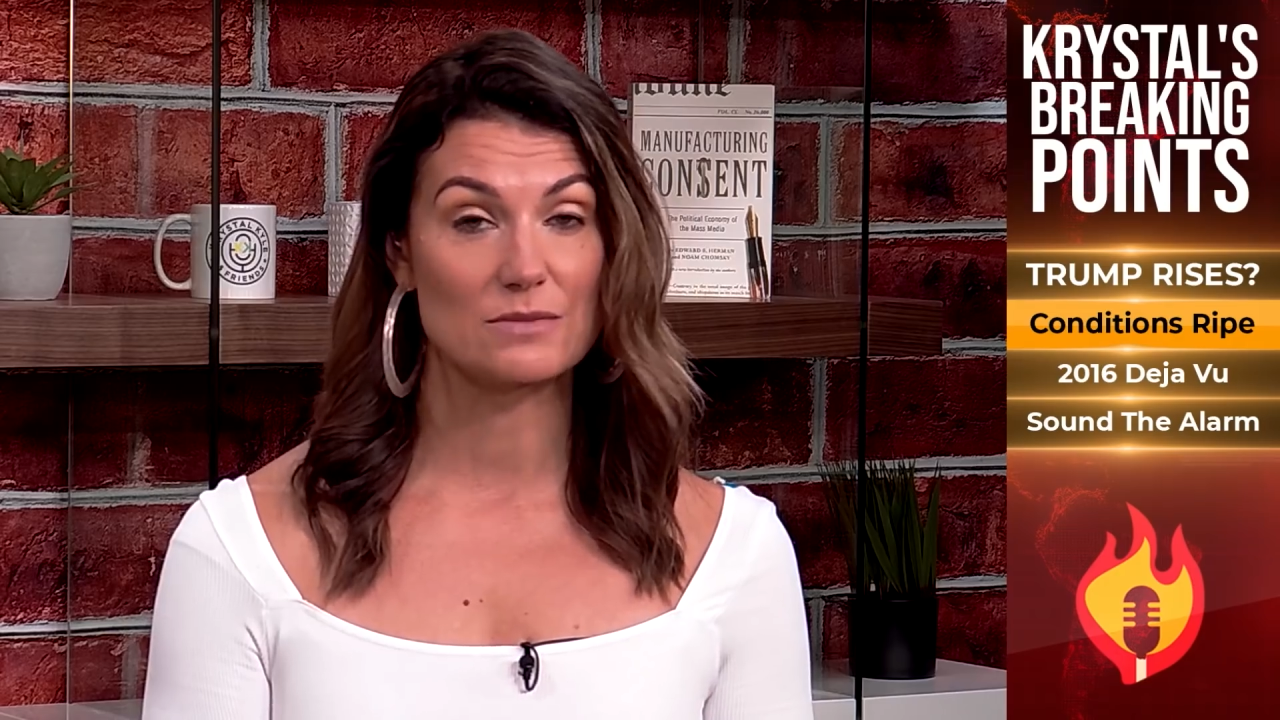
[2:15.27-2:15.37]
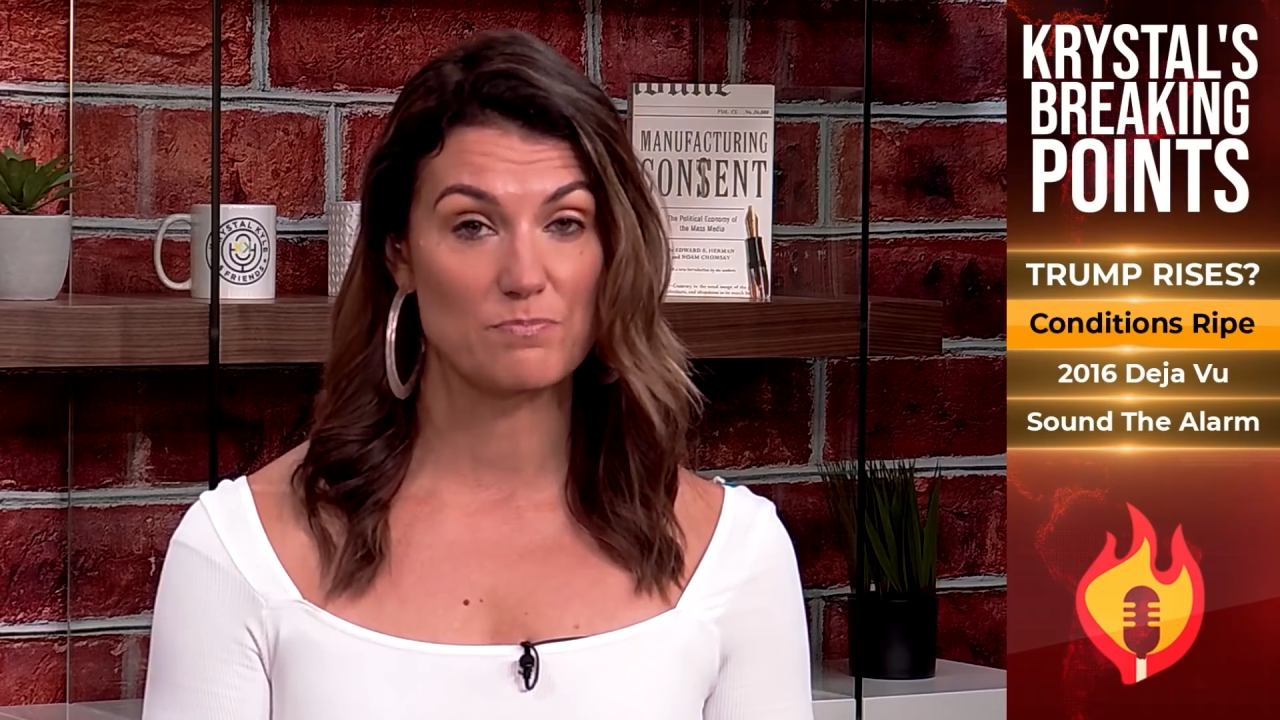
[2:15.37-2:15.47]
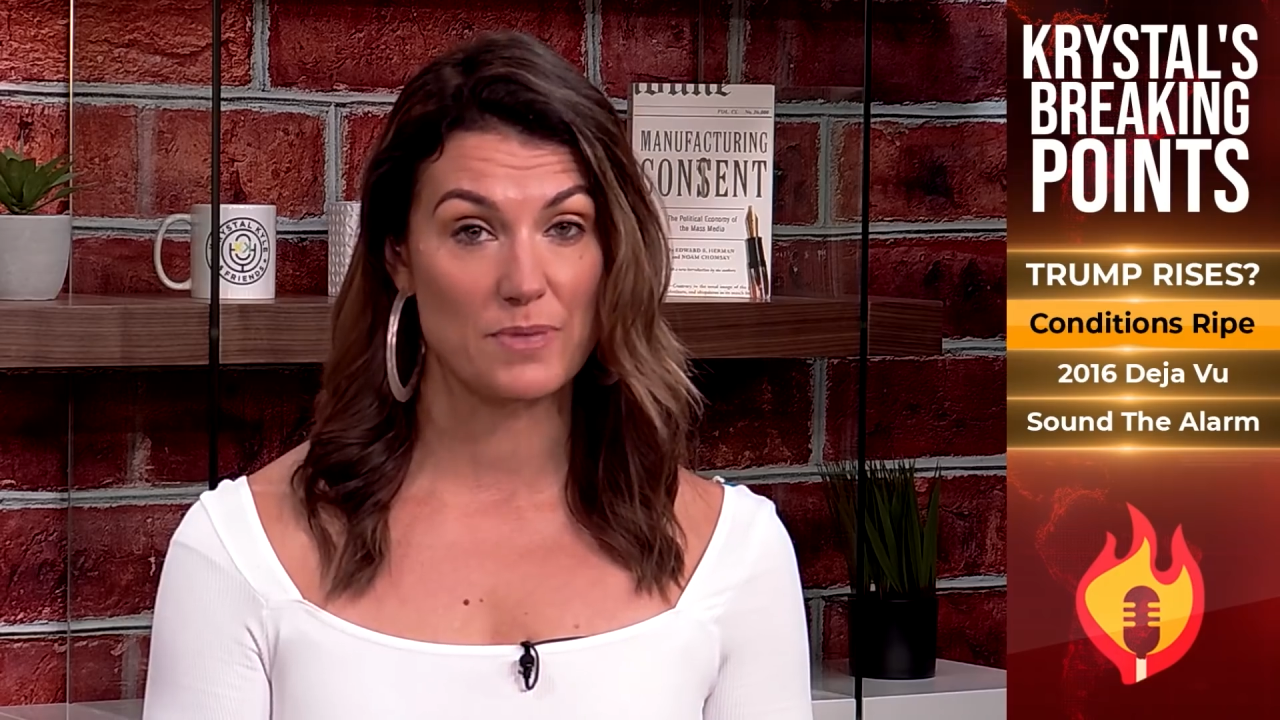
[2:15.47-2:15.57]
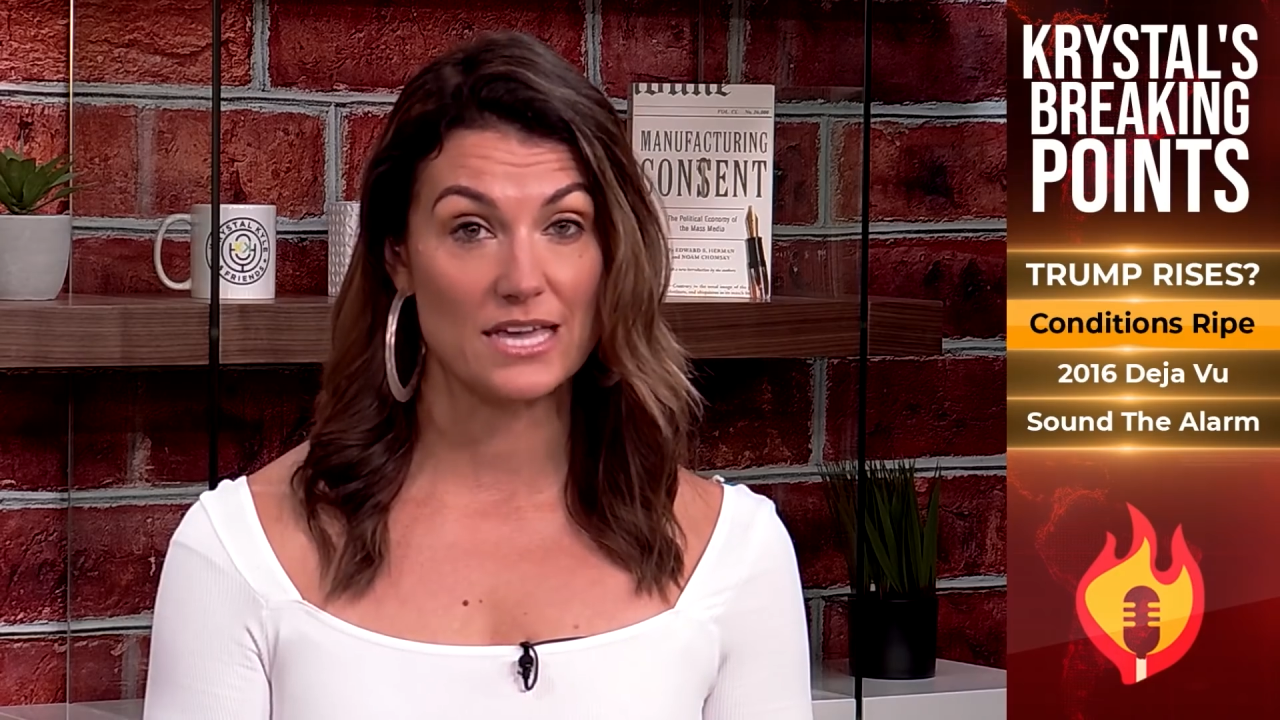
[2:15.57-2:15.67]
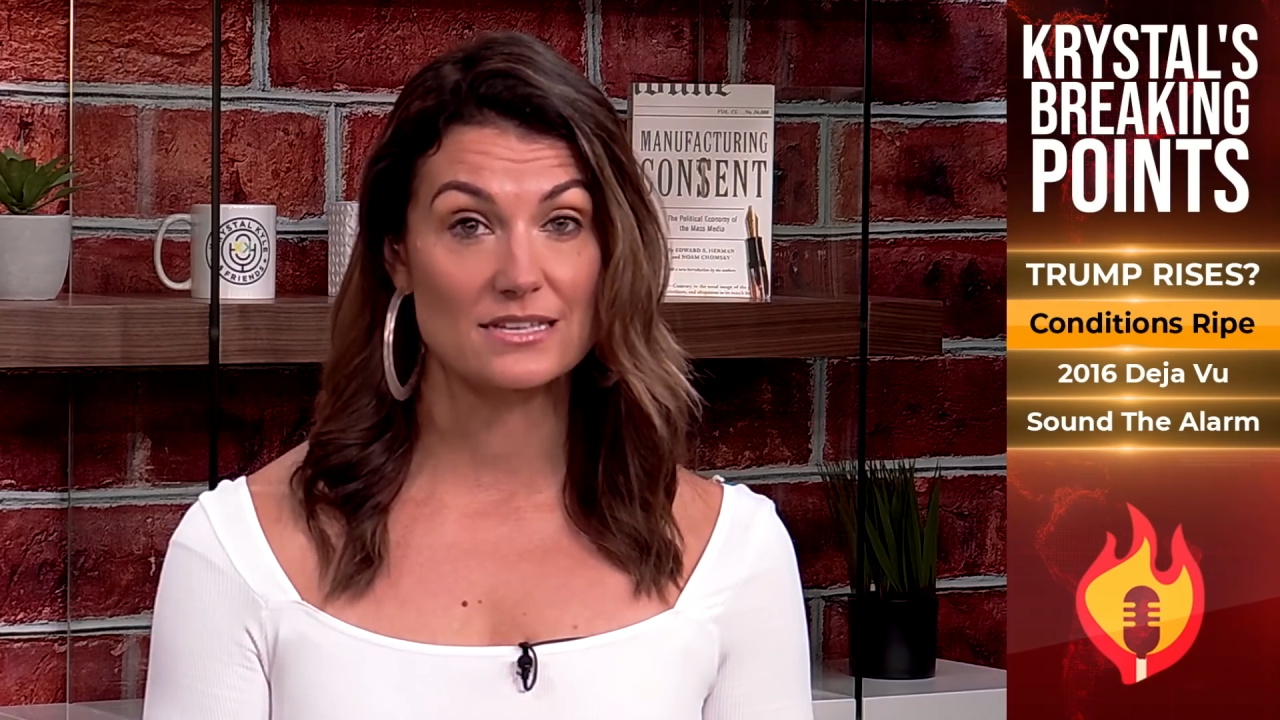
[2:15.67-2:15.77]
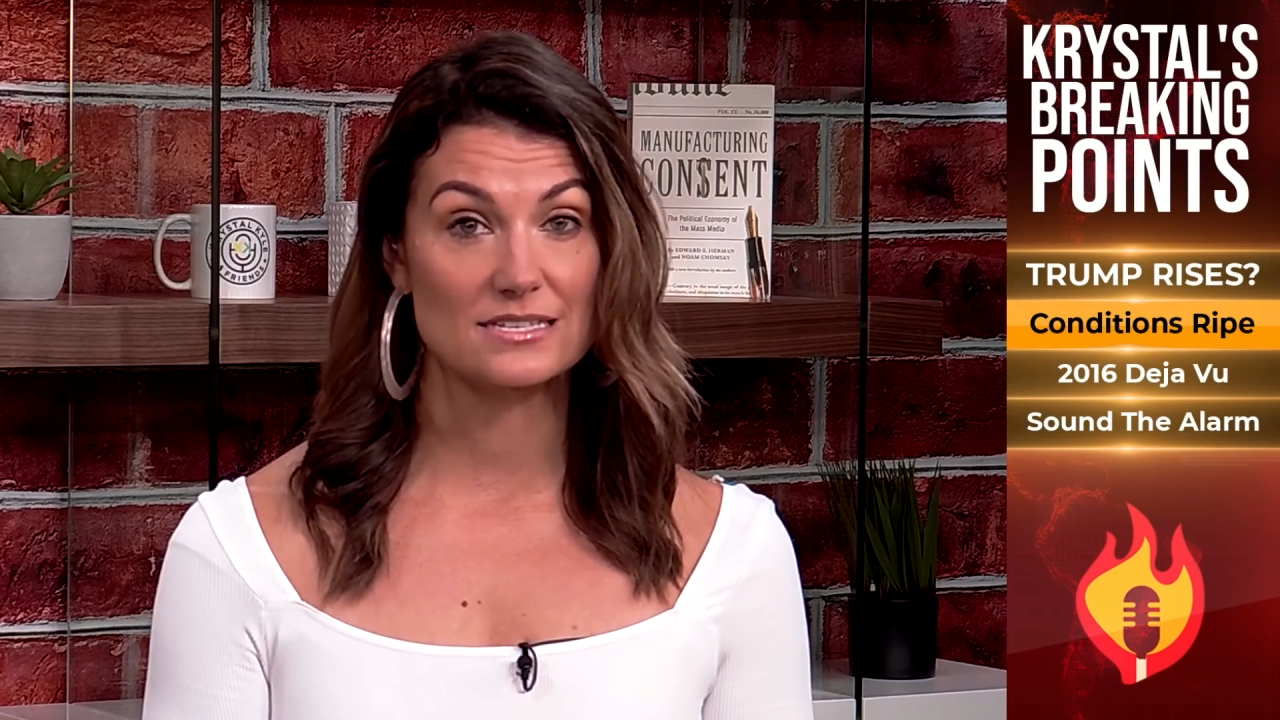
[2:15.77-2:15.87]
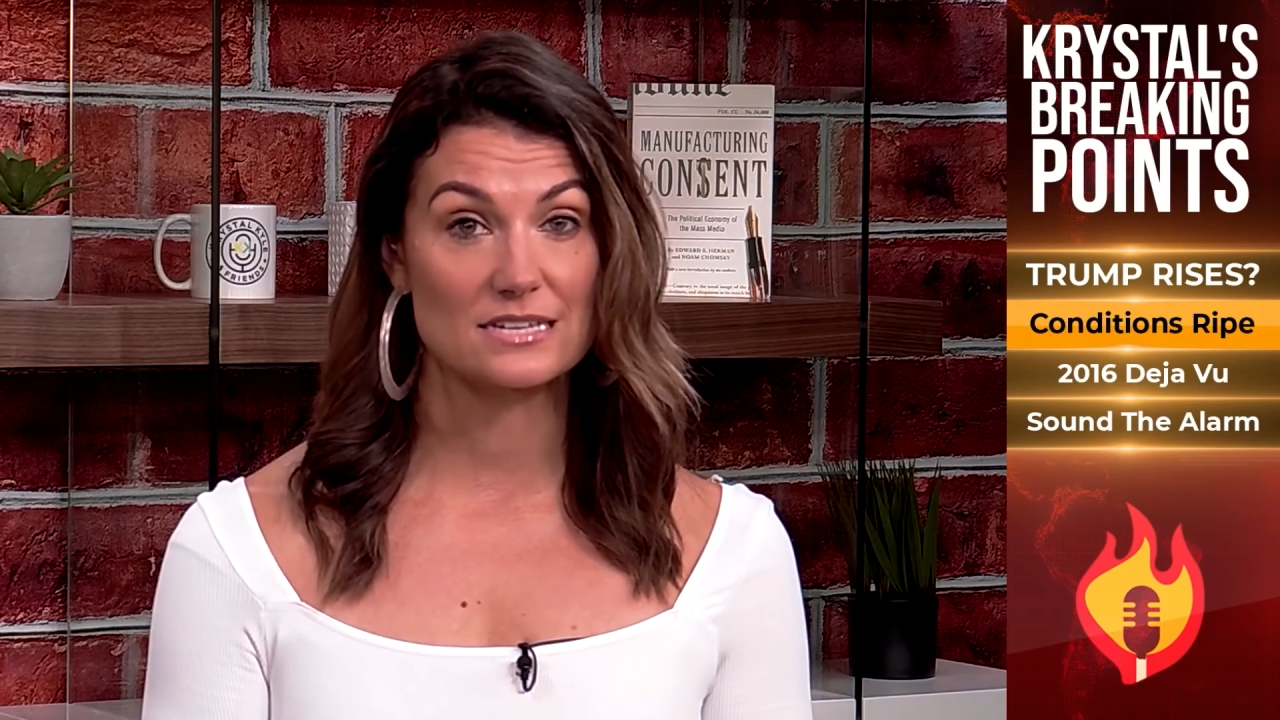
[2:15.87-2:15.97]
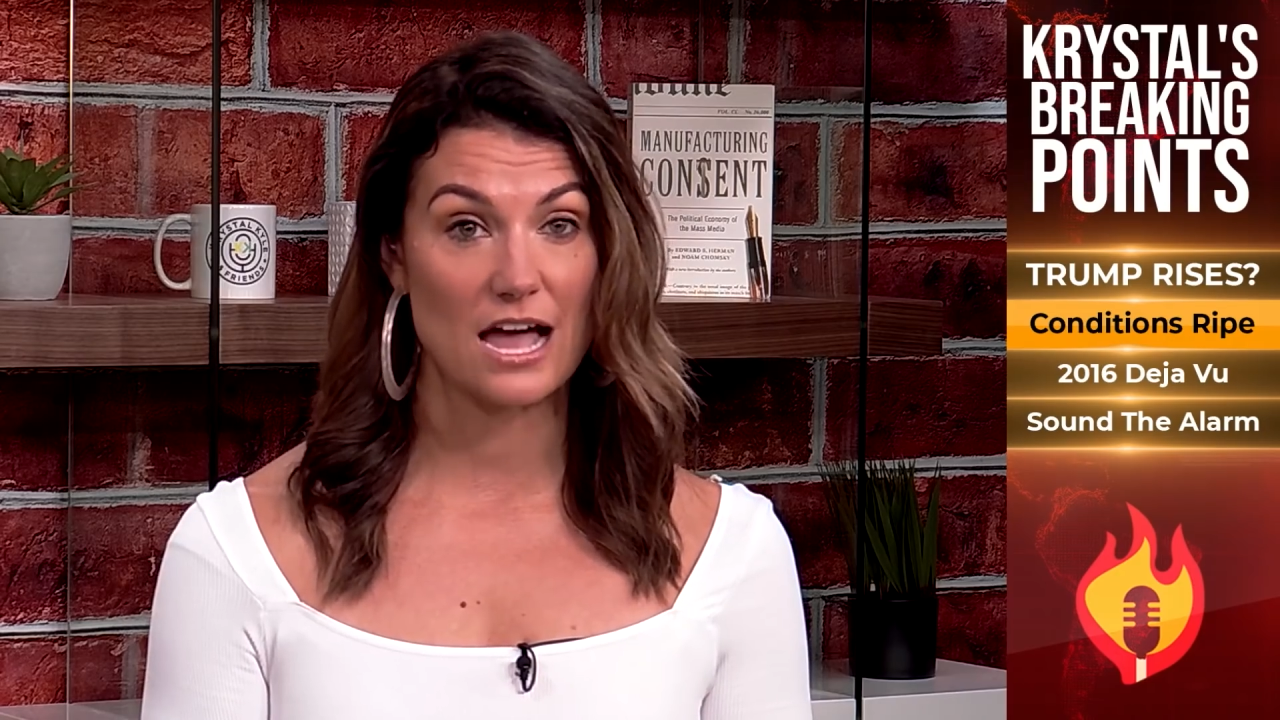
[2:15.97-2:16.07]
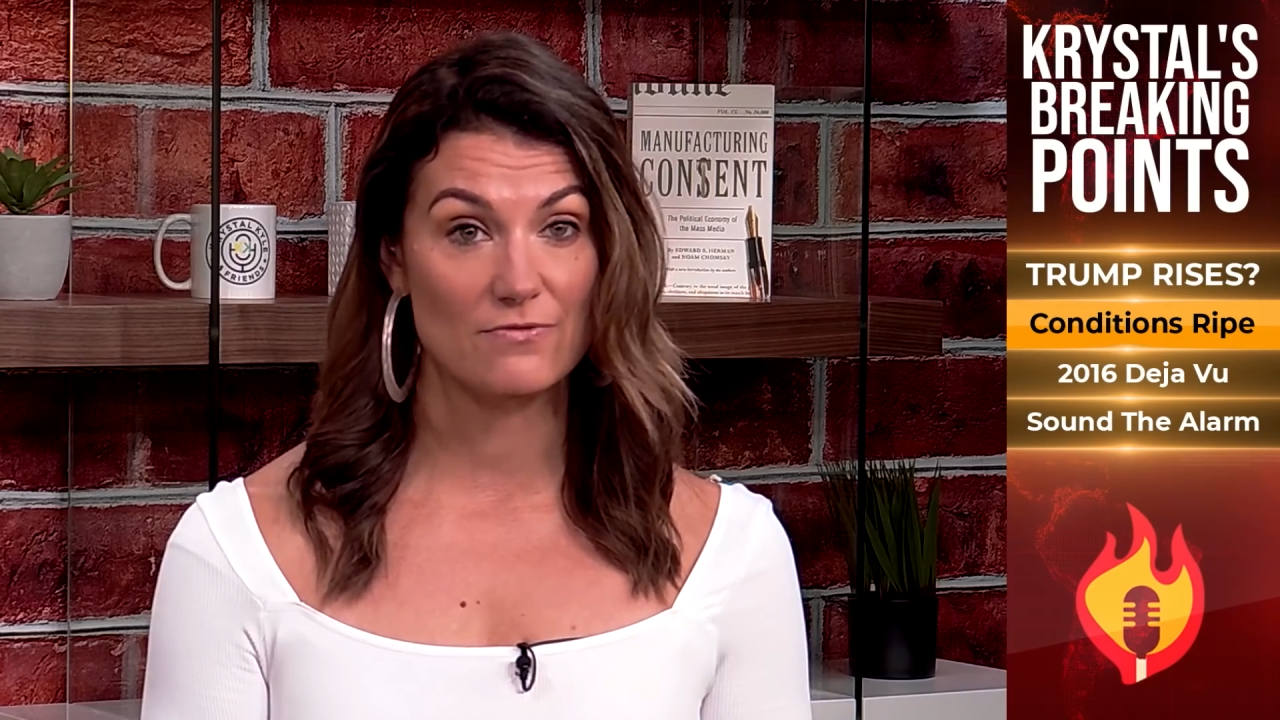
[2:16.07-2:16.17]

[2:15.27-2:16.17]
biggest